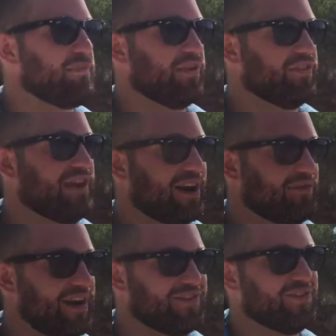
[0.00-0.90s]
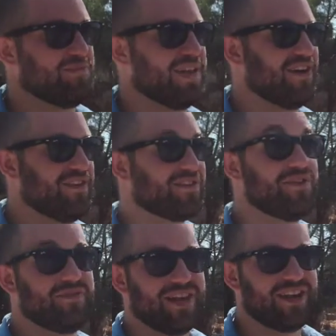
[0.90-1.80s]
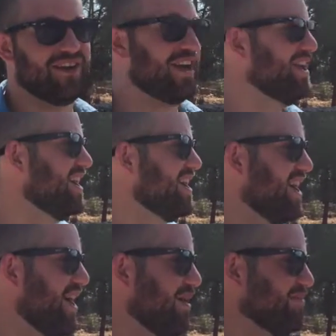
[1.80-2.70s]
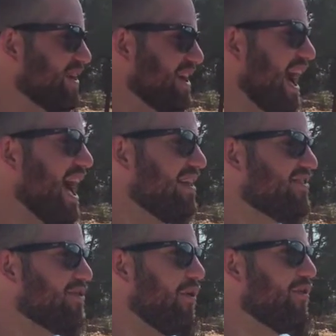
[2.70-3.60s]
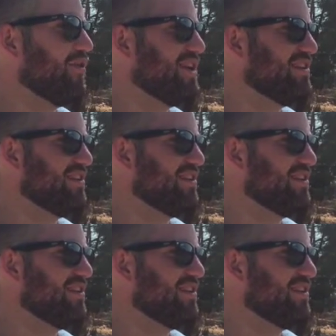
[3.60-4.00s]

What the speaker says: happen on the sacrifices, because conveniently, the gods only